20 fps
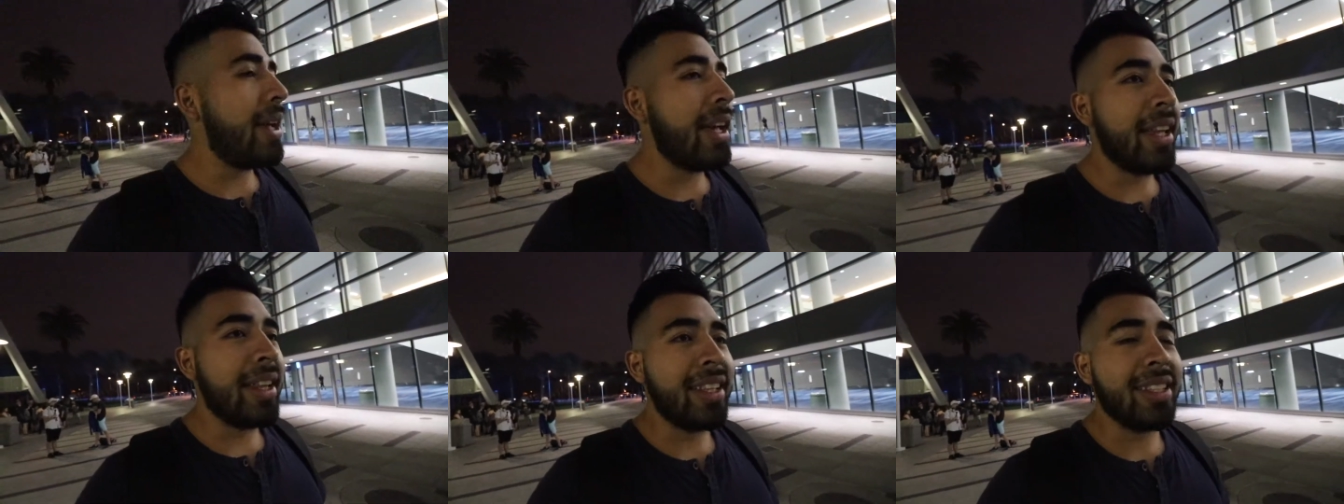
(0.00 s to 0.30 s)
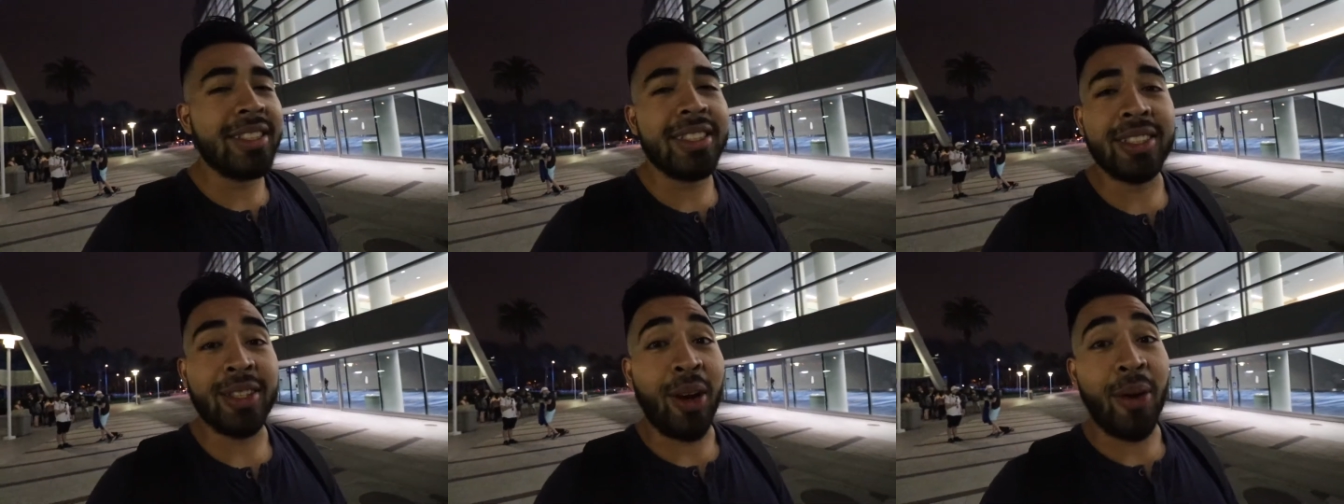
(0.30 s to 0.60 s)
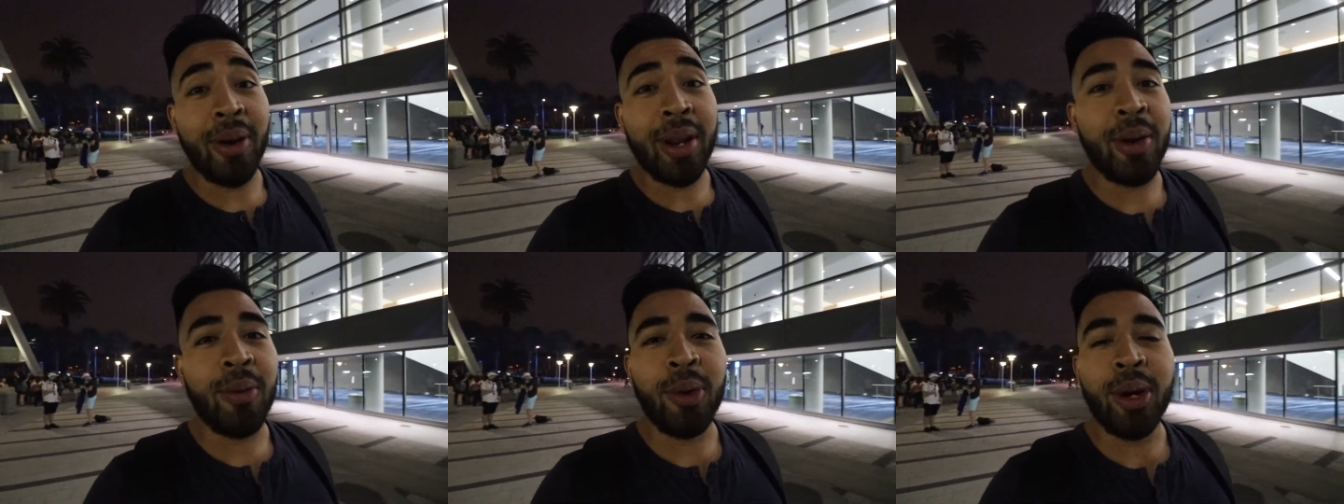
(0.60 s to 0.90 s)
Man, this is
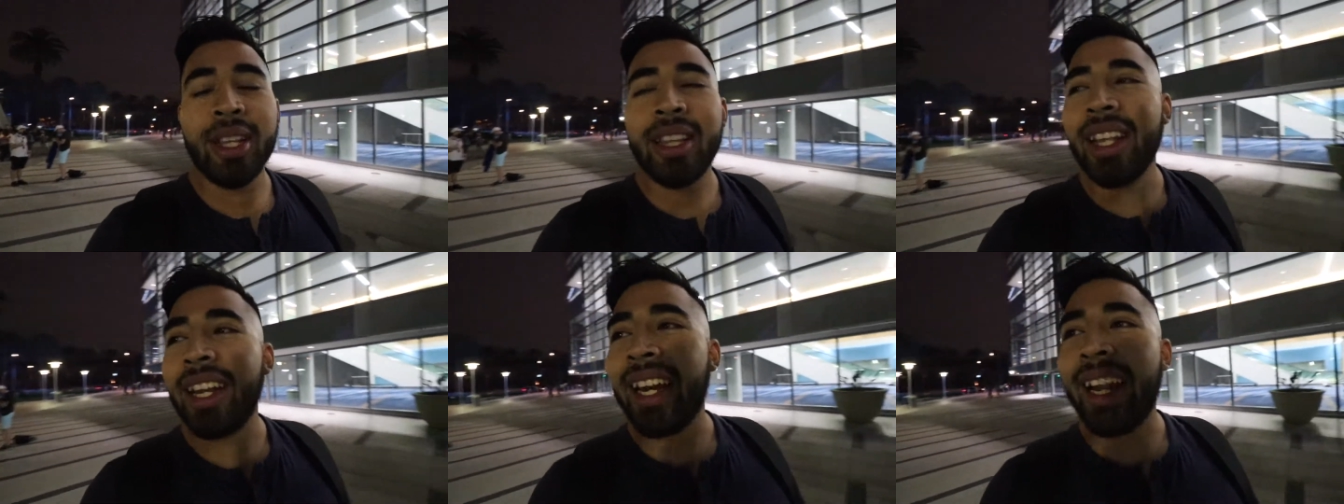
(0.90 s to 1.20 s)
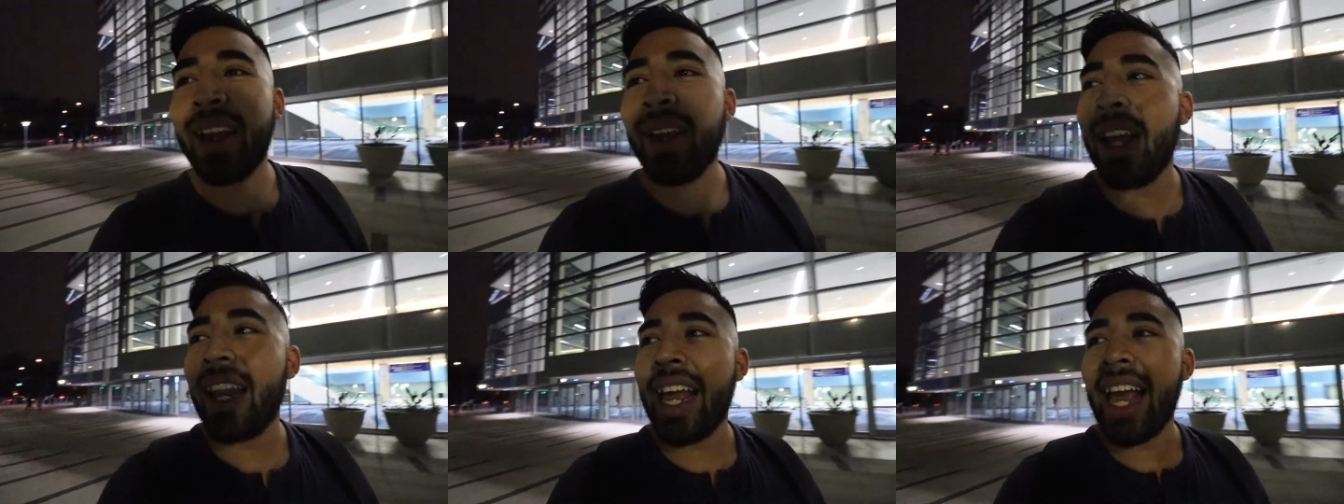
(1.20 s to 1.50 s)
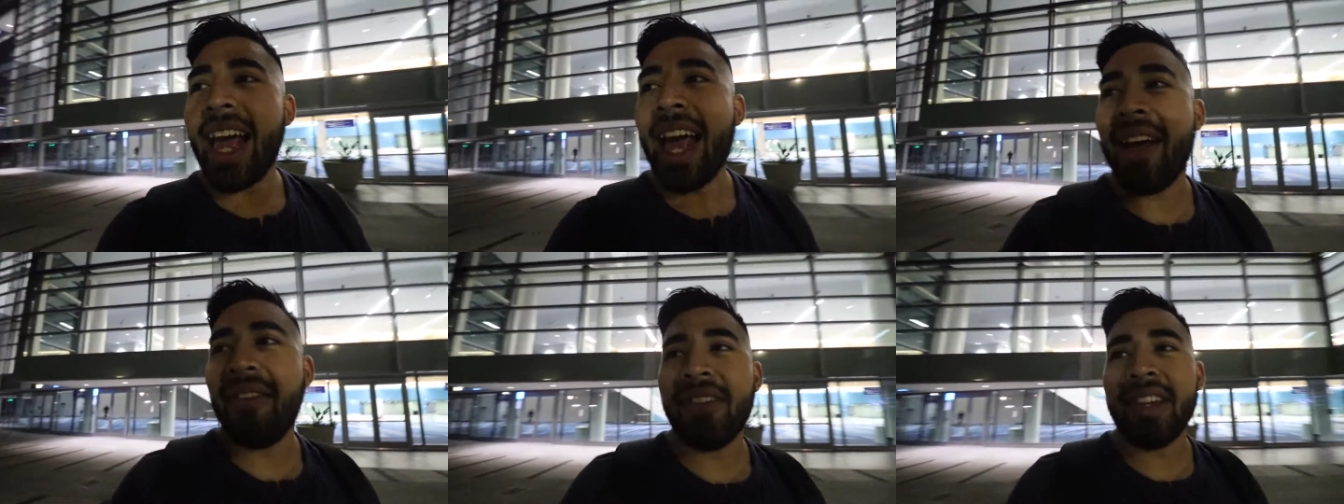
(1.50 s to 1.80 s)
already worth it and I, and I
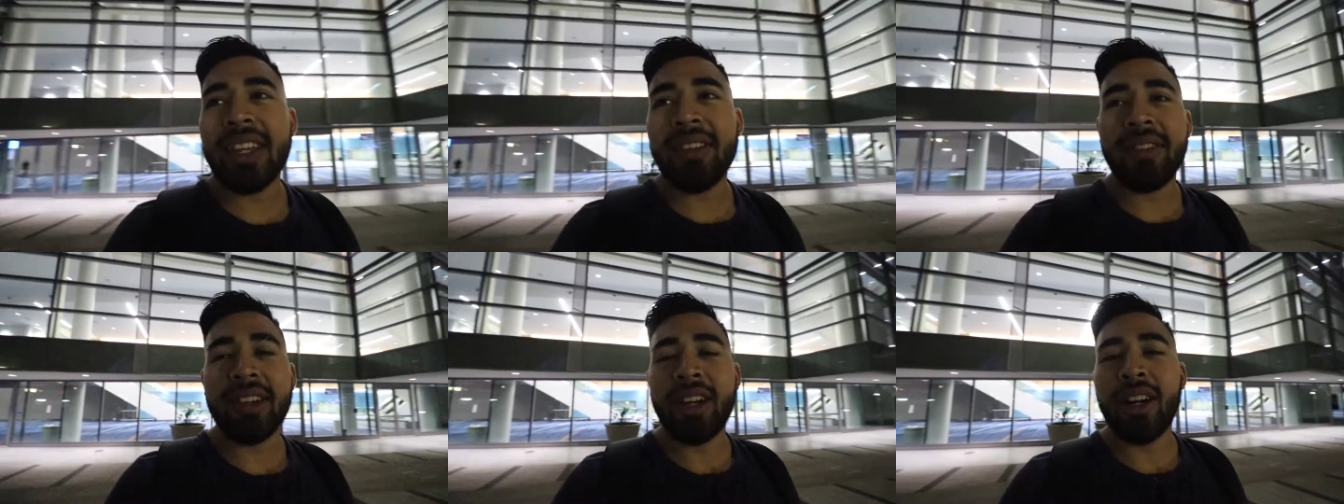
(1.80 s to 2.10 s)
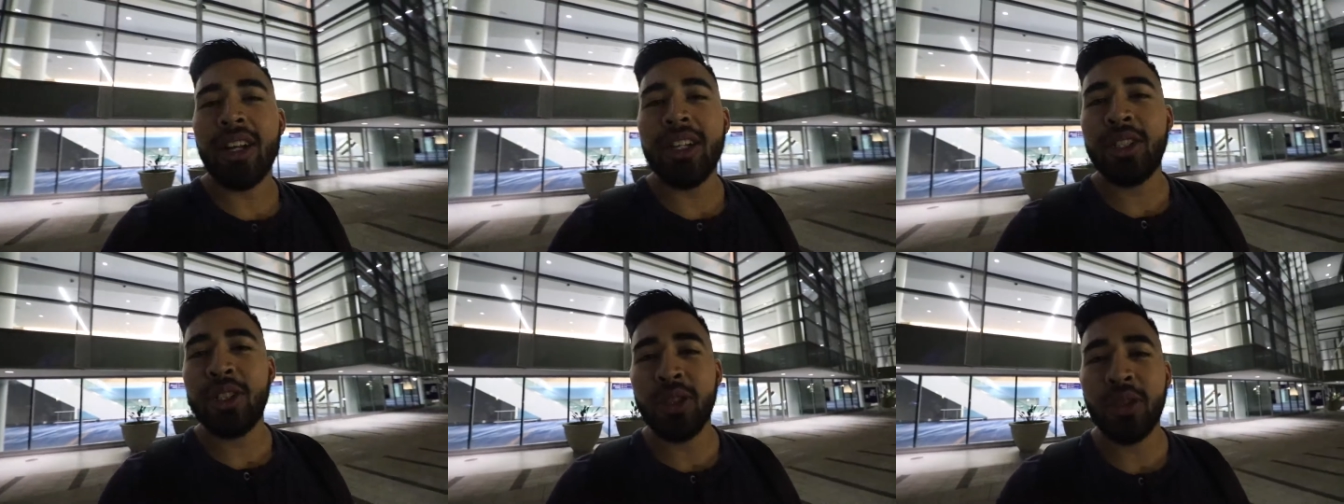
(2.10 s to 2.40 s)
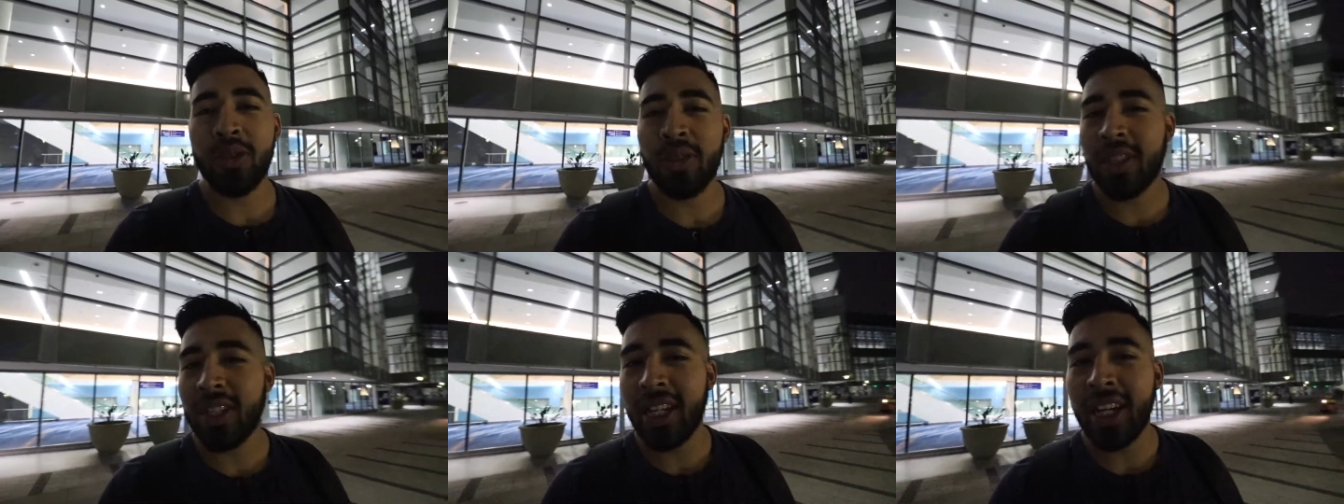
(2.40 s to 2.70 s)
haven't even gone
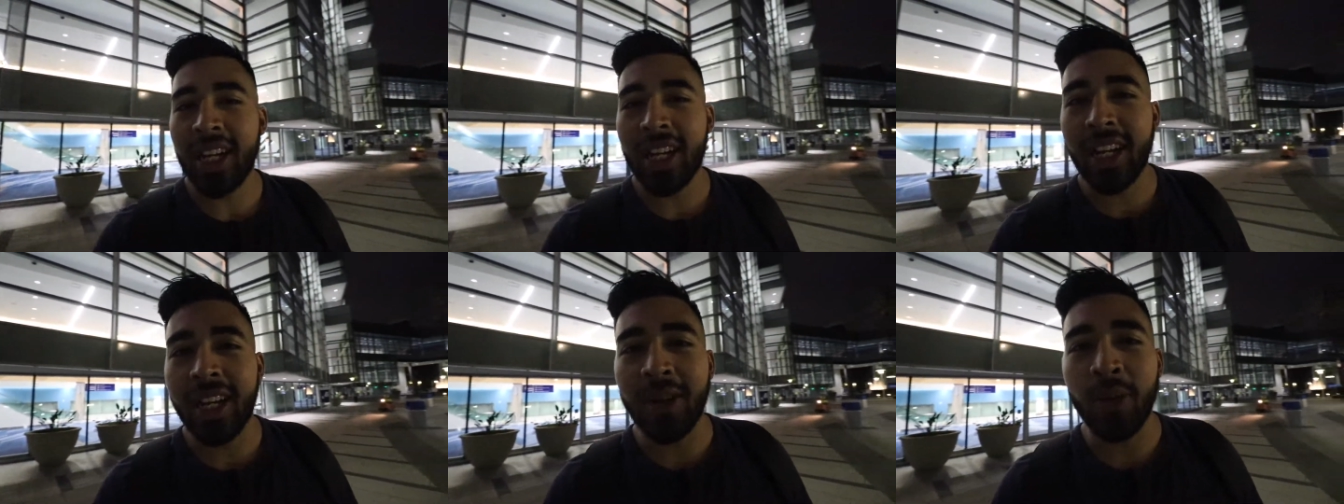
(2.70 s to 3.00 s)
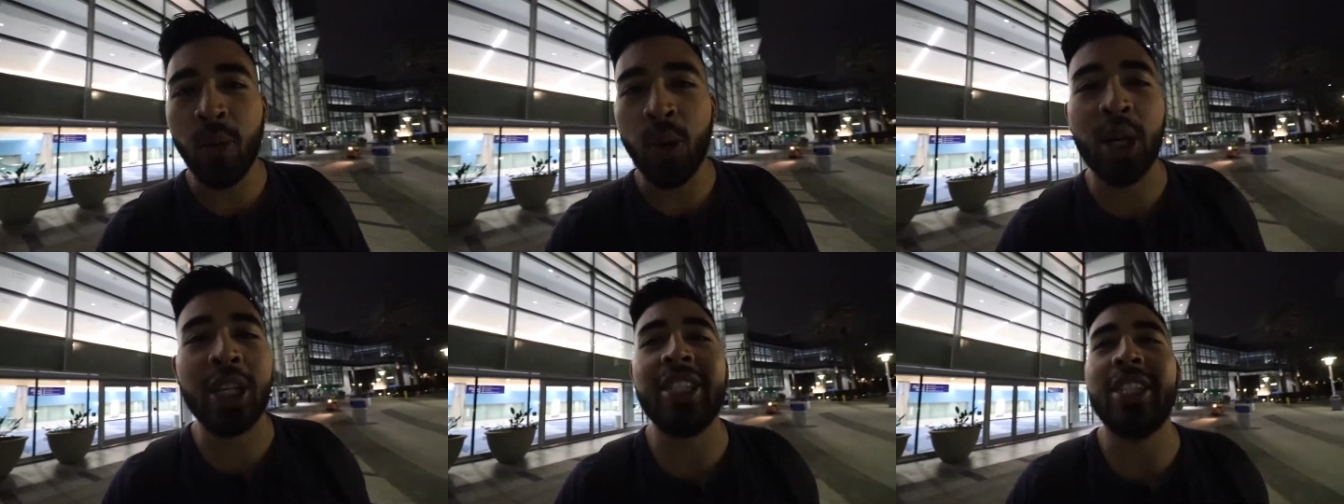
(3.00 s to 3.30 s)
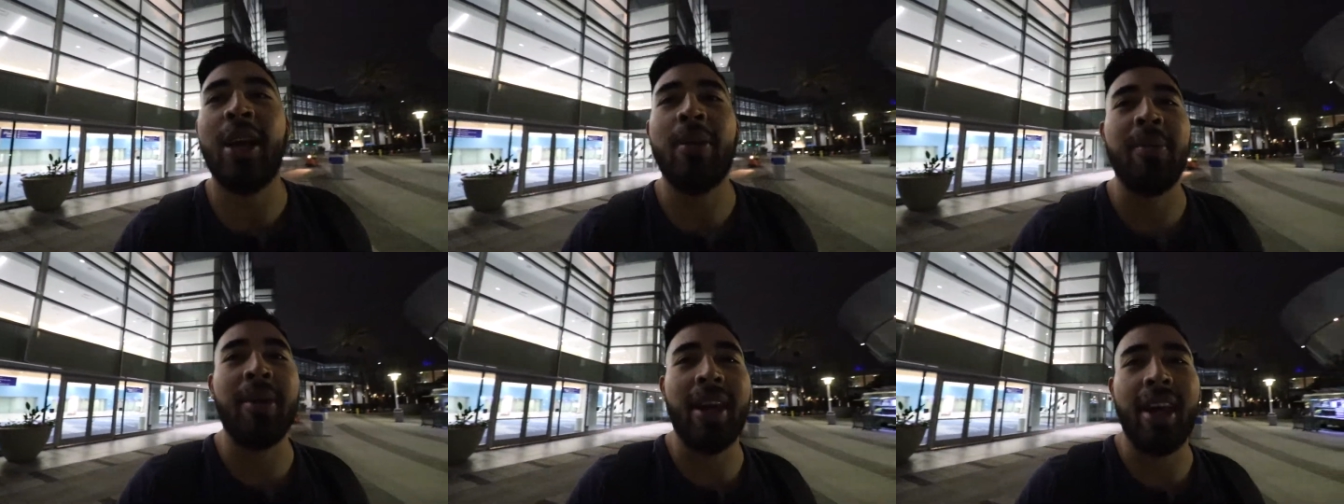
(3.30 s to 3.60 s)
to a
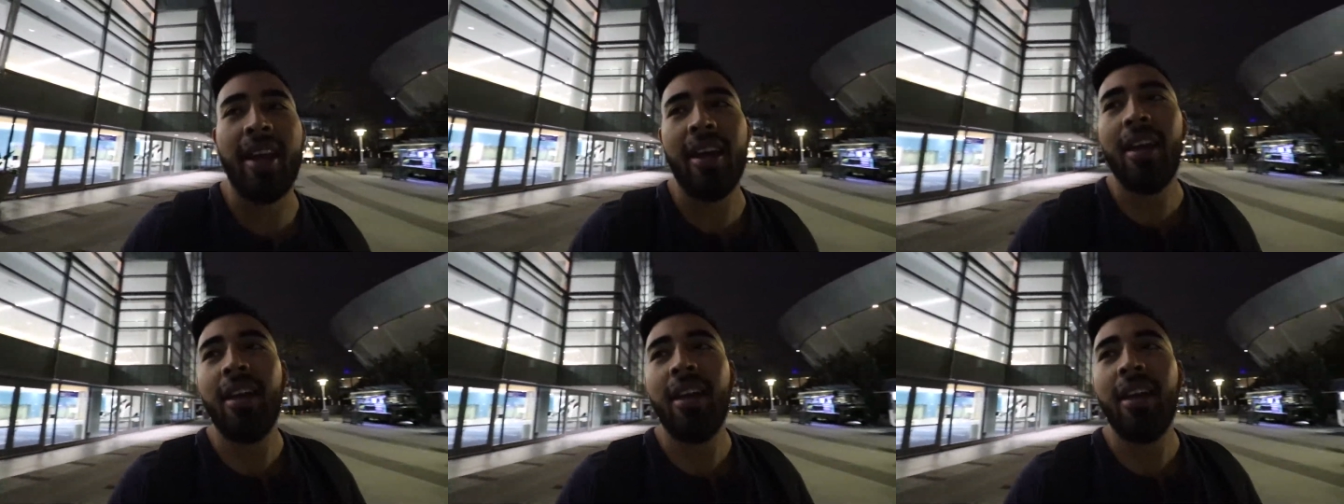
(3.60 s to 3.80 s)
workshop yet.